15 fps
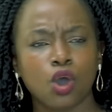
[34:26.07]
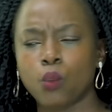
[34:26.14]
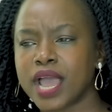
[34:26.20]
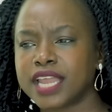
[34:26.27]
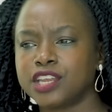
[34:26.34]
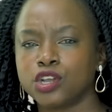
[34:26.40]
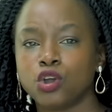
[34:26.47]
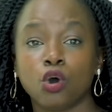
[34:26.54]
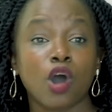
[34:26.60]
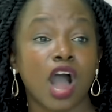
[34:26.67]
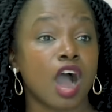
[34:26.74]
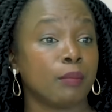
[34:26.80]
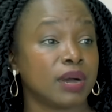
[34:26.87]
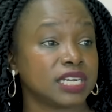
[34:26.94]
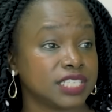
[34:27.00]
where did it go,
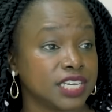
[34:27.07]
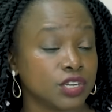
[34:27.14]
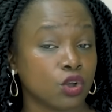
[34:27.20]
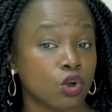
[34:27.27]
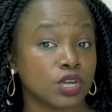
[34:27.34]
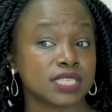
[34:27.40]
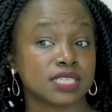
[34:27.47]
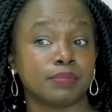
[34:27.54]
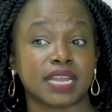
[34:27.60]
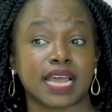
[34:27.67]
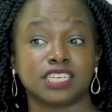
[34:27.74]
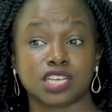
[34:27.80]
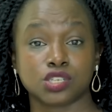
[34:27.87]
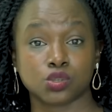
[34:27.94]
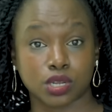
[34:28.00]
how much did it cost, but I
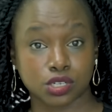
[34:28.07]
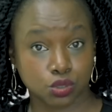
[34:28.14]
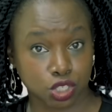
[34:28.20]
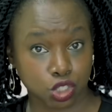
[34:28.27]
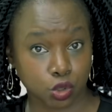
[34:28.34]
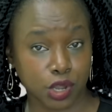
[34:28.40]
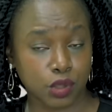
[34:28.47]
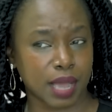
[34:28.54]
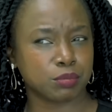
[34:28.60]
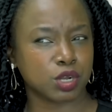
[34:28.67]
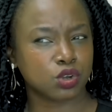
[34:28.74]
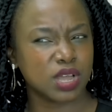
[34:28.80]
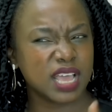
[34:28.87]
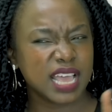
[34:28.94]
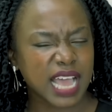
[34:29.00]
just want to assure you, I'm not,